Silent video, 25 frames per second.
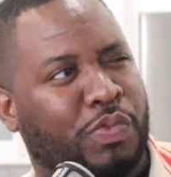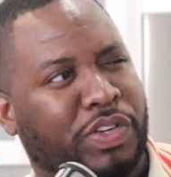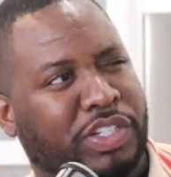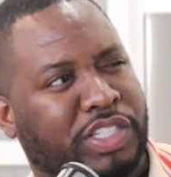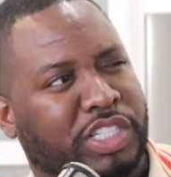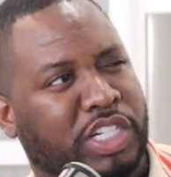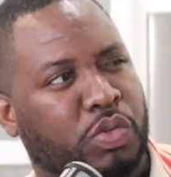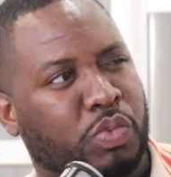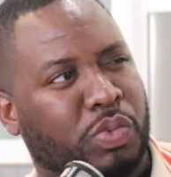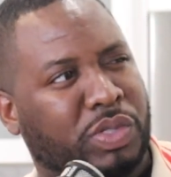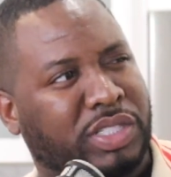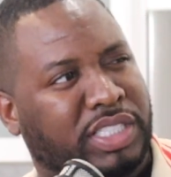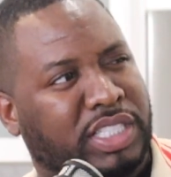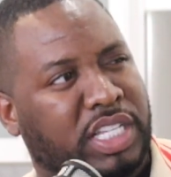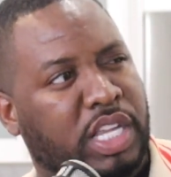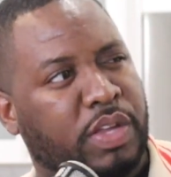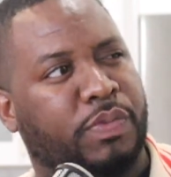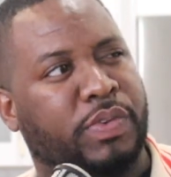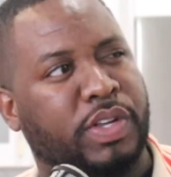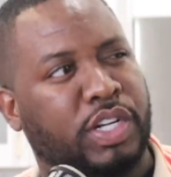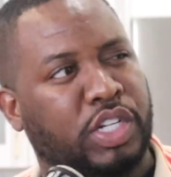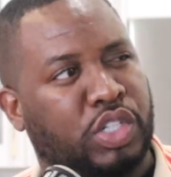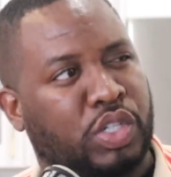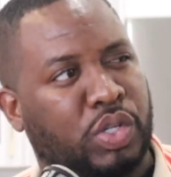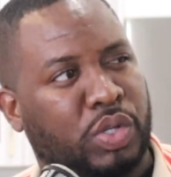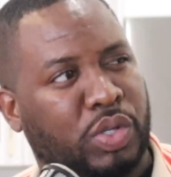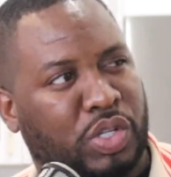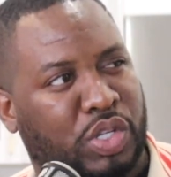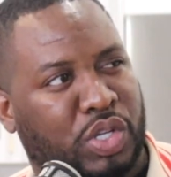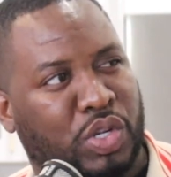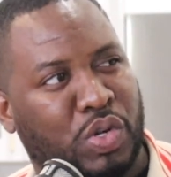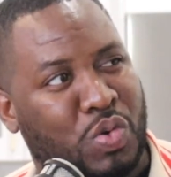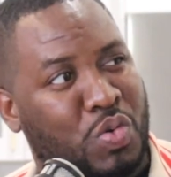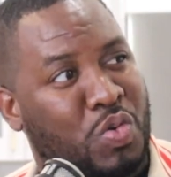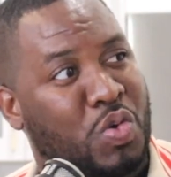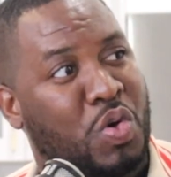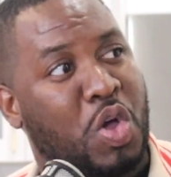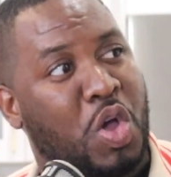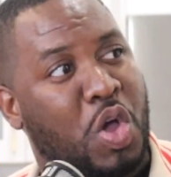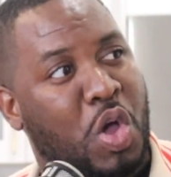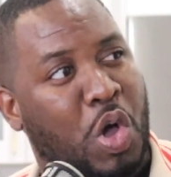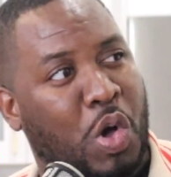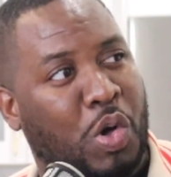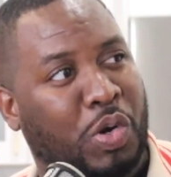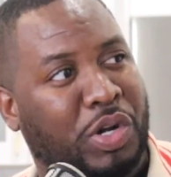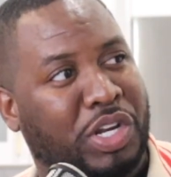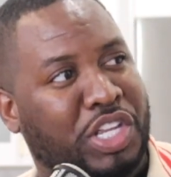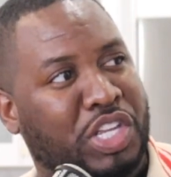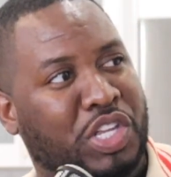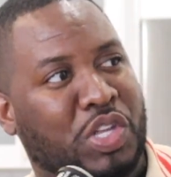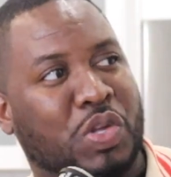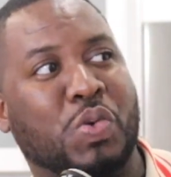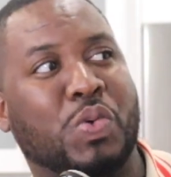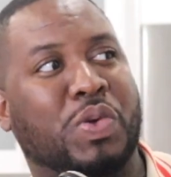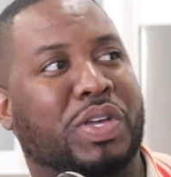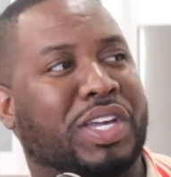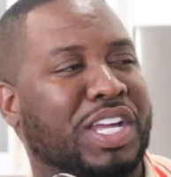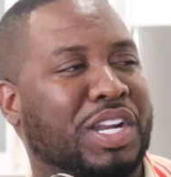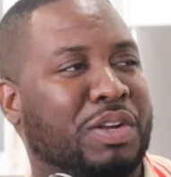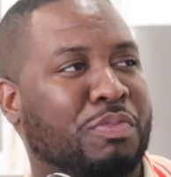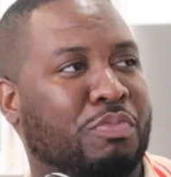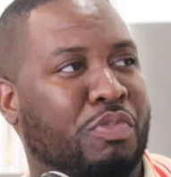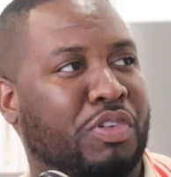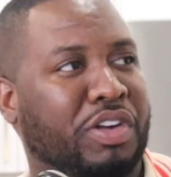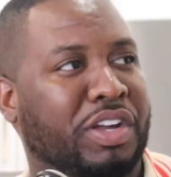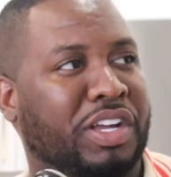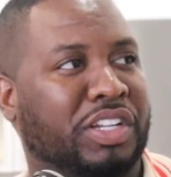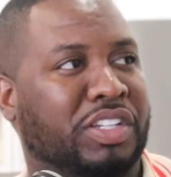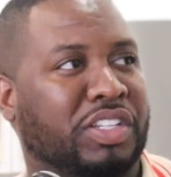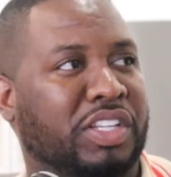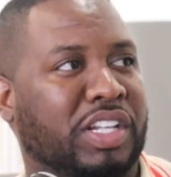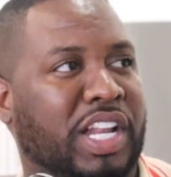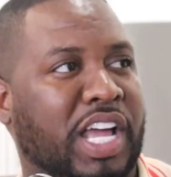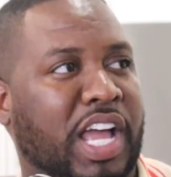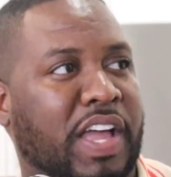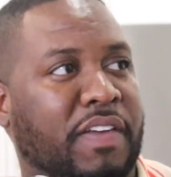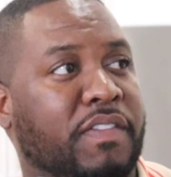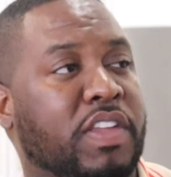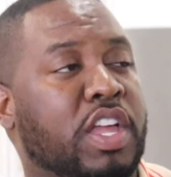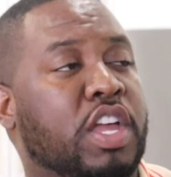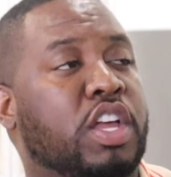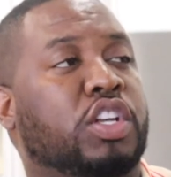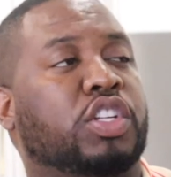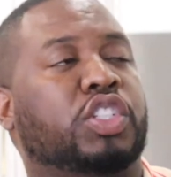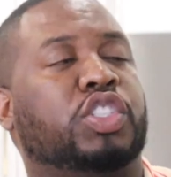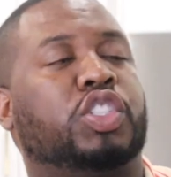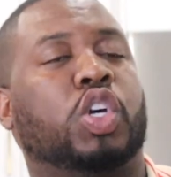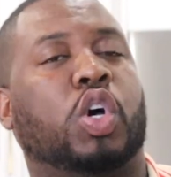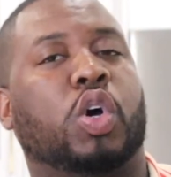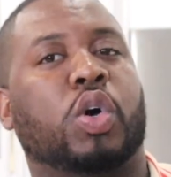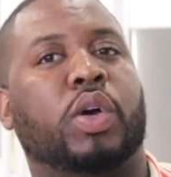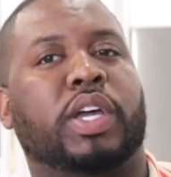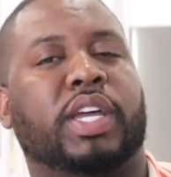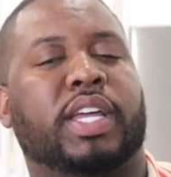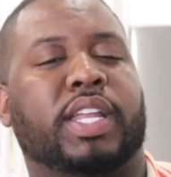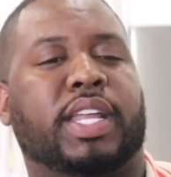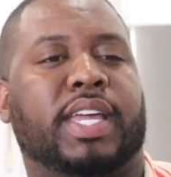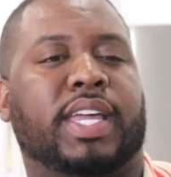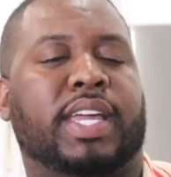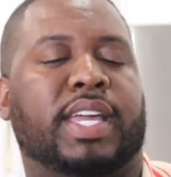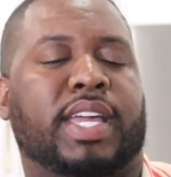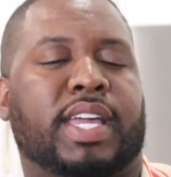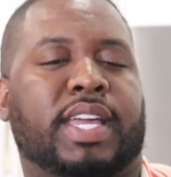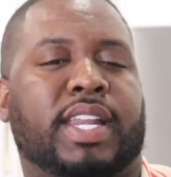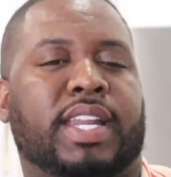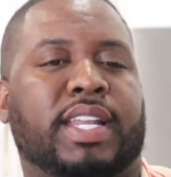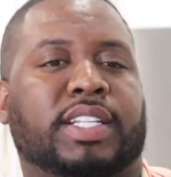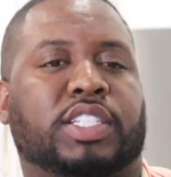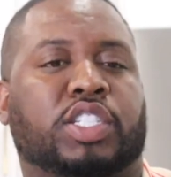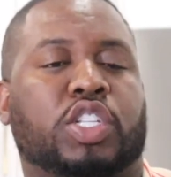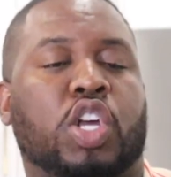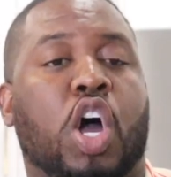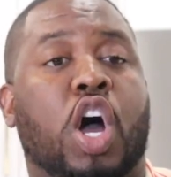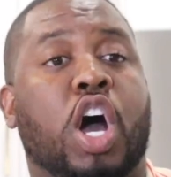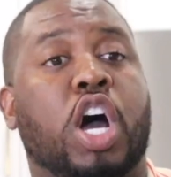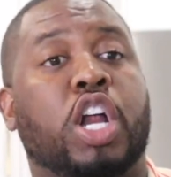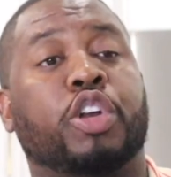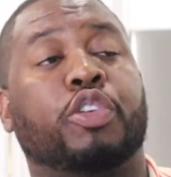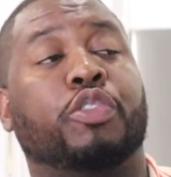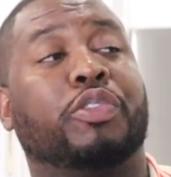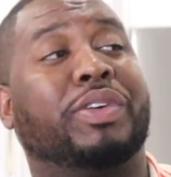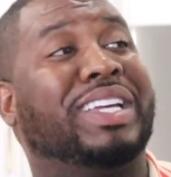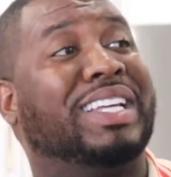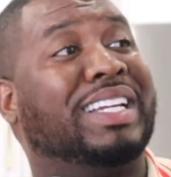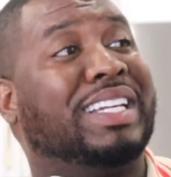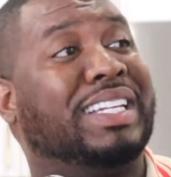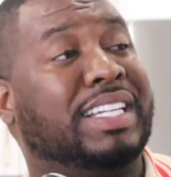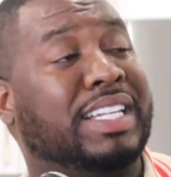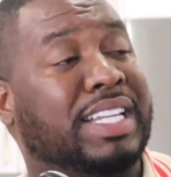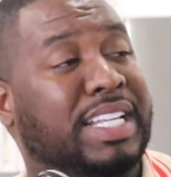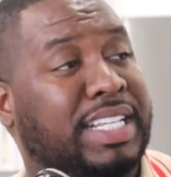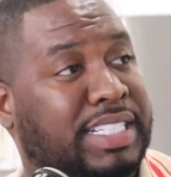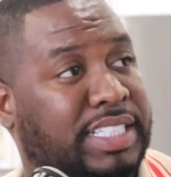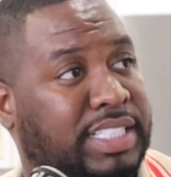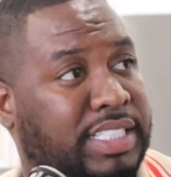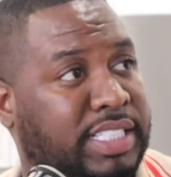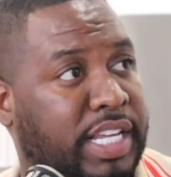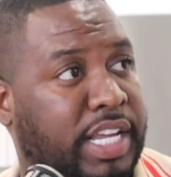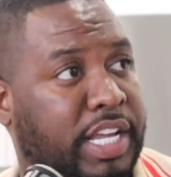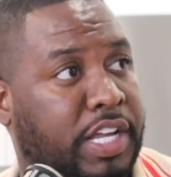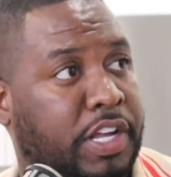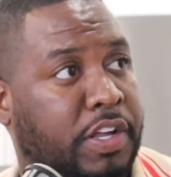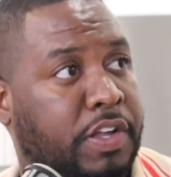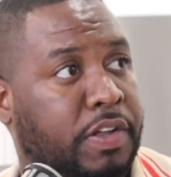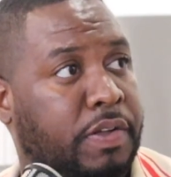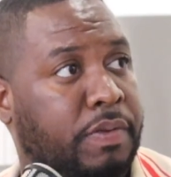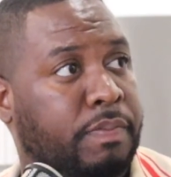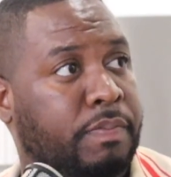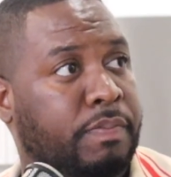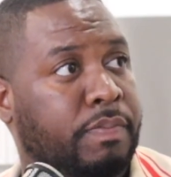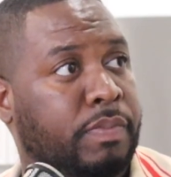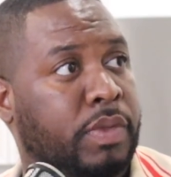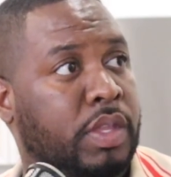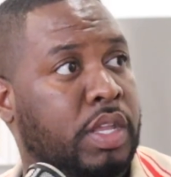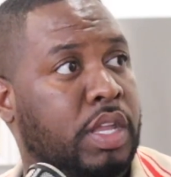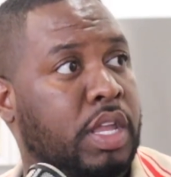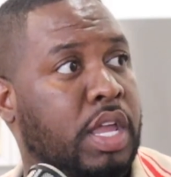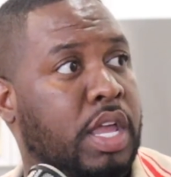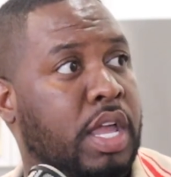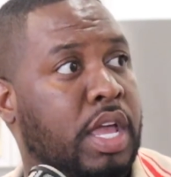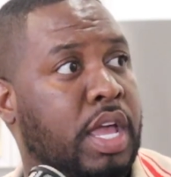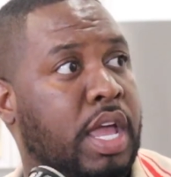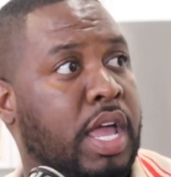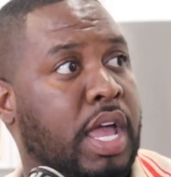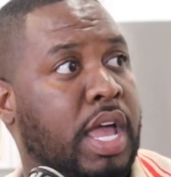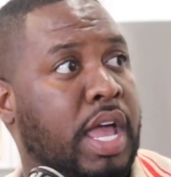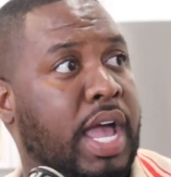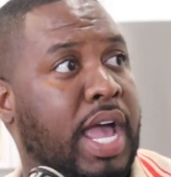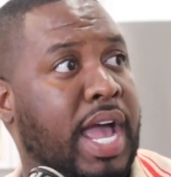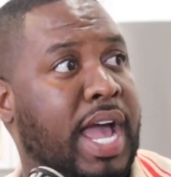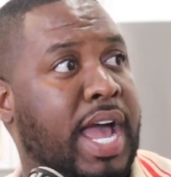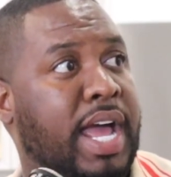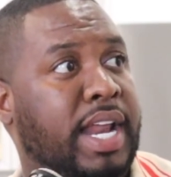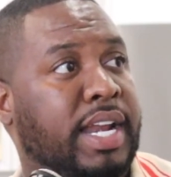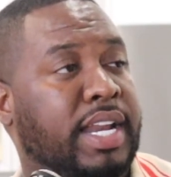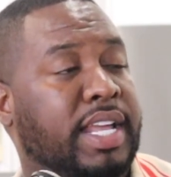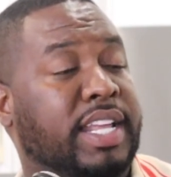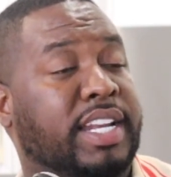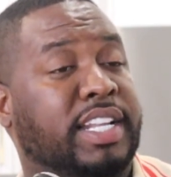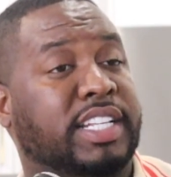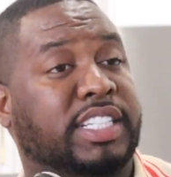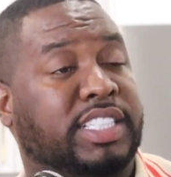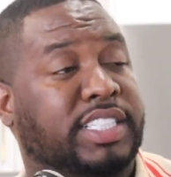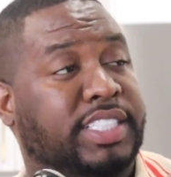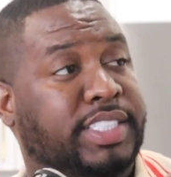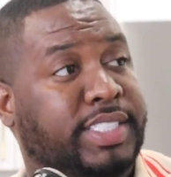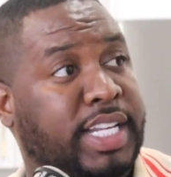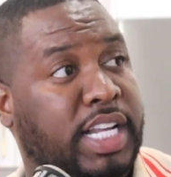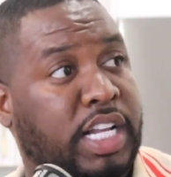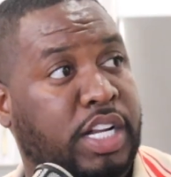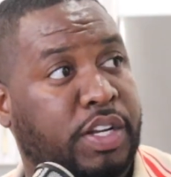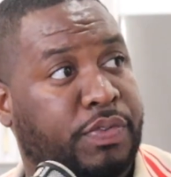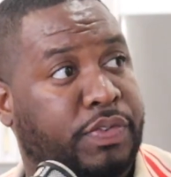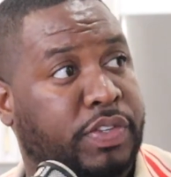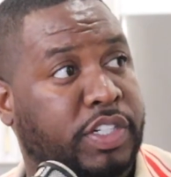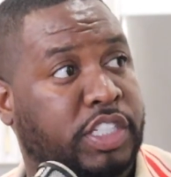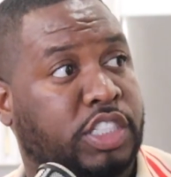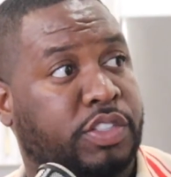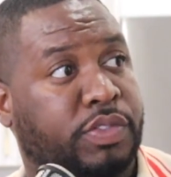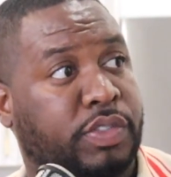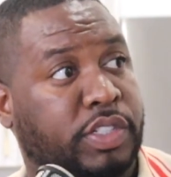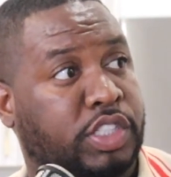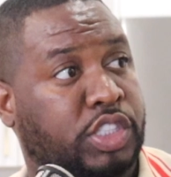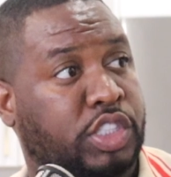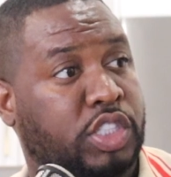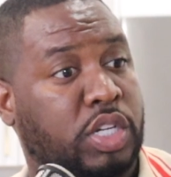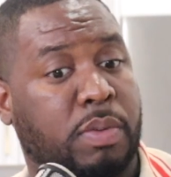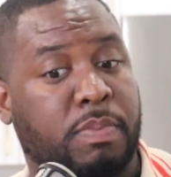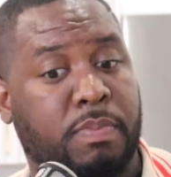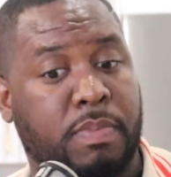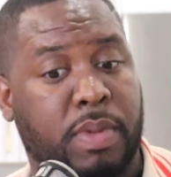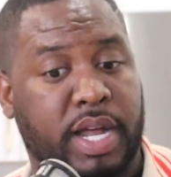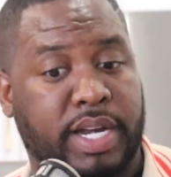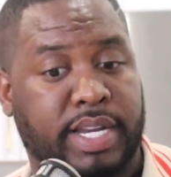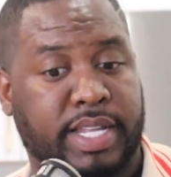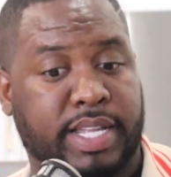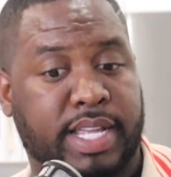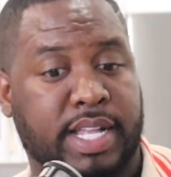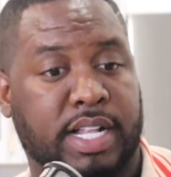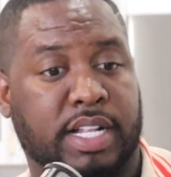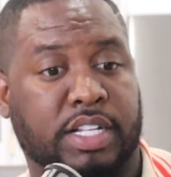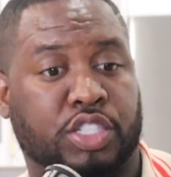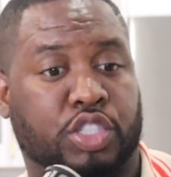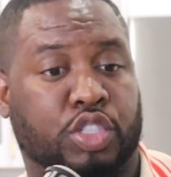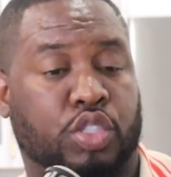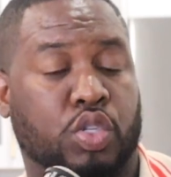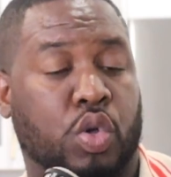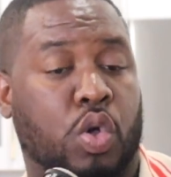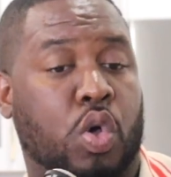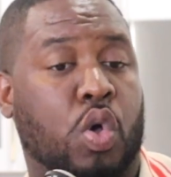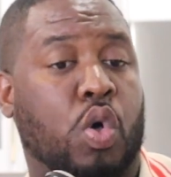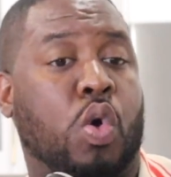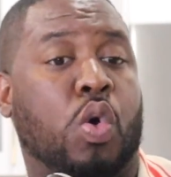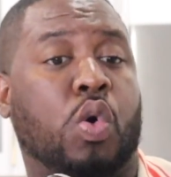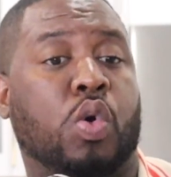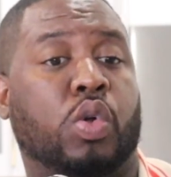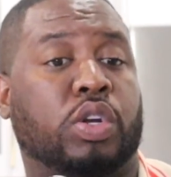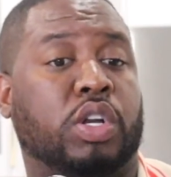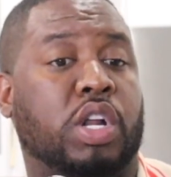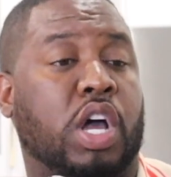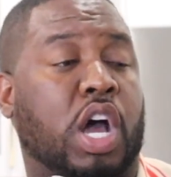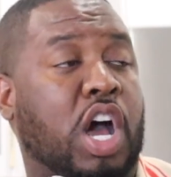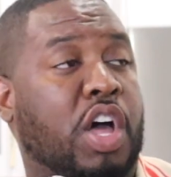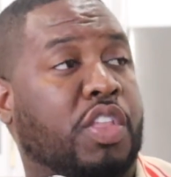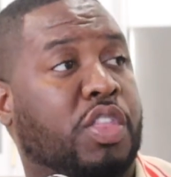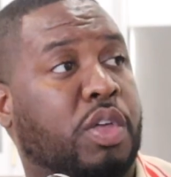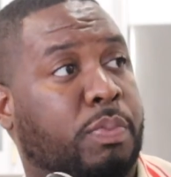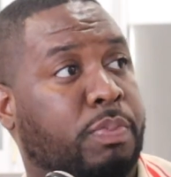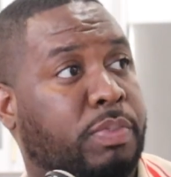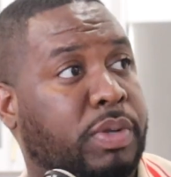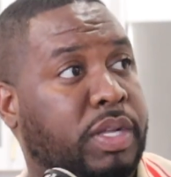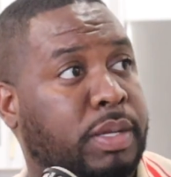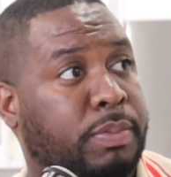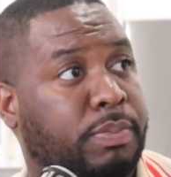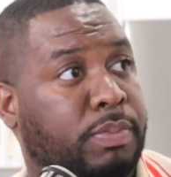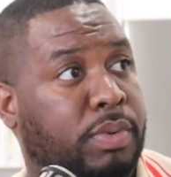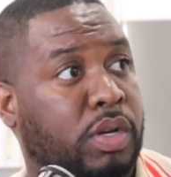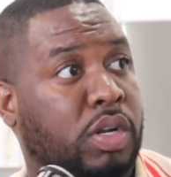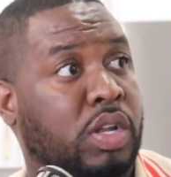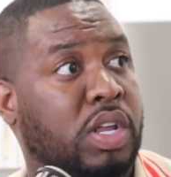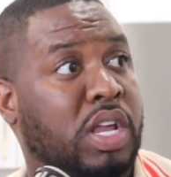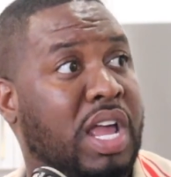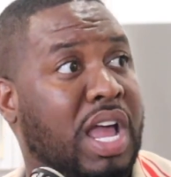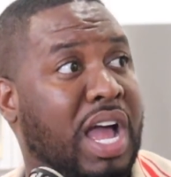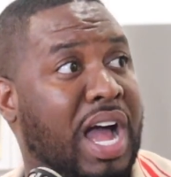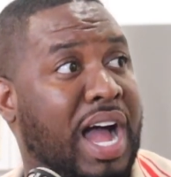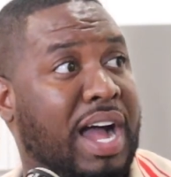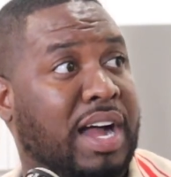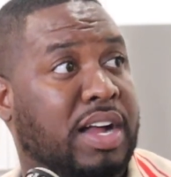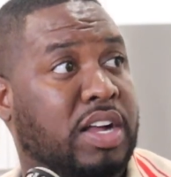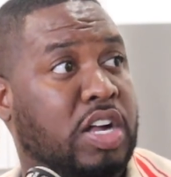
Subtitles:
Your vision was given to you. Only you can bring it to life. So it is unrealistic and it is selfish for somebody else to hold other people